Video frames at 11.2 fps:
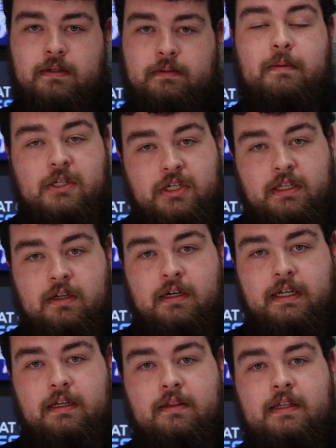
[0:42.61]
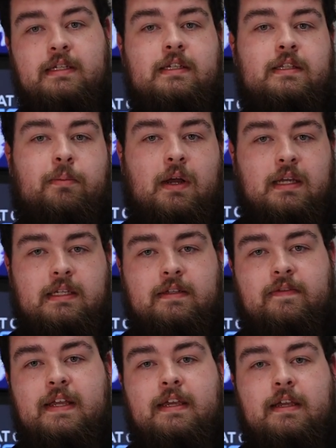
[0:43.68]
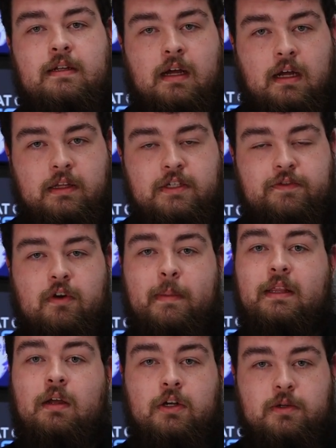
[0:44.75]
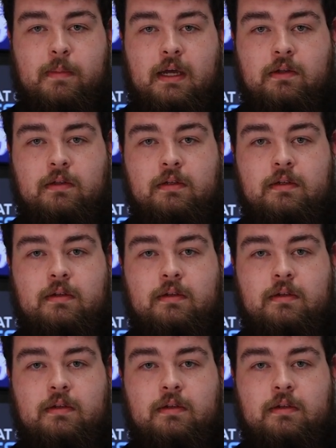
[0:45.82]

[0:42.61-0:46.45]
In machine learning, this is the process of taking knowledge from a larger model